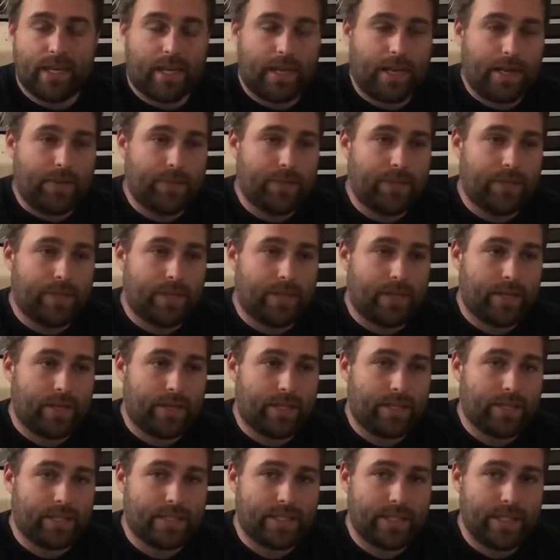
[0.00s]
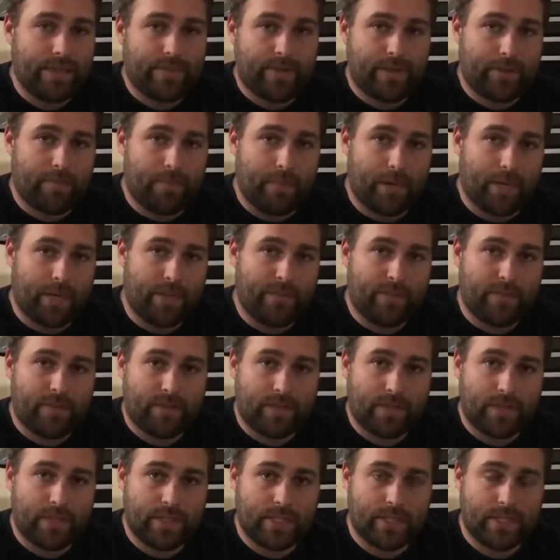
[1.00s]
I would save up money
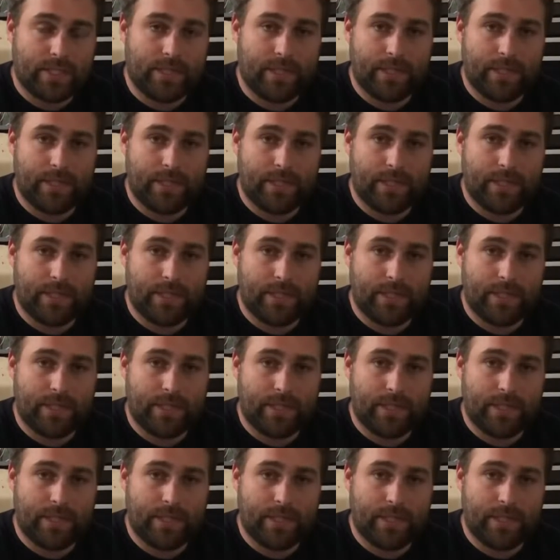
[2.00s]
first